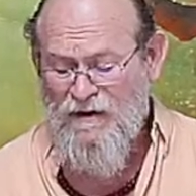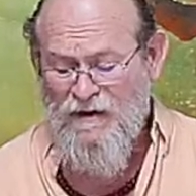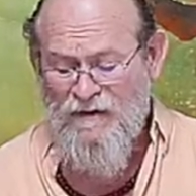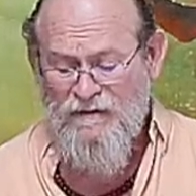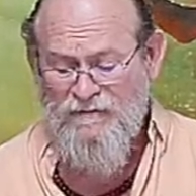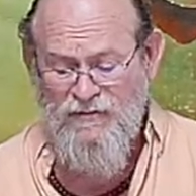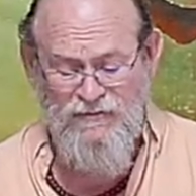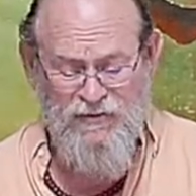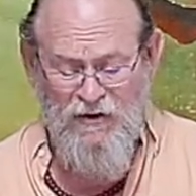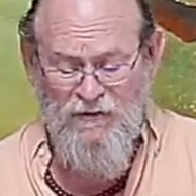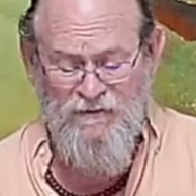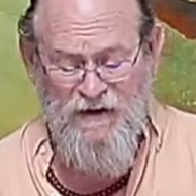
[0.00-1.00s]
The two
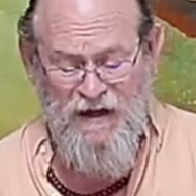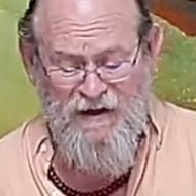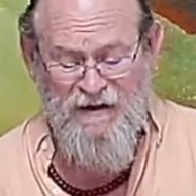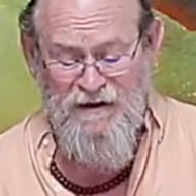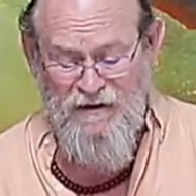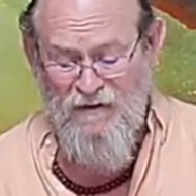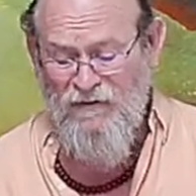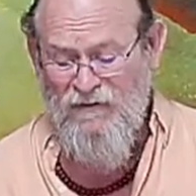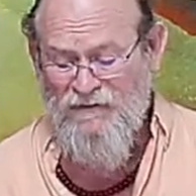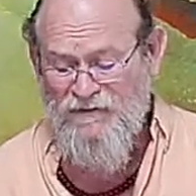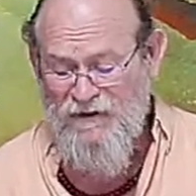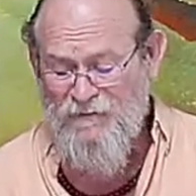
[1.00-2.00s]
terms heat and cold
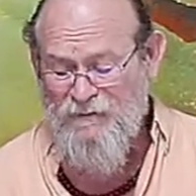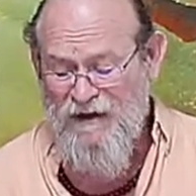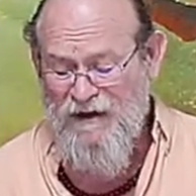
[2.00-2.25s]
simply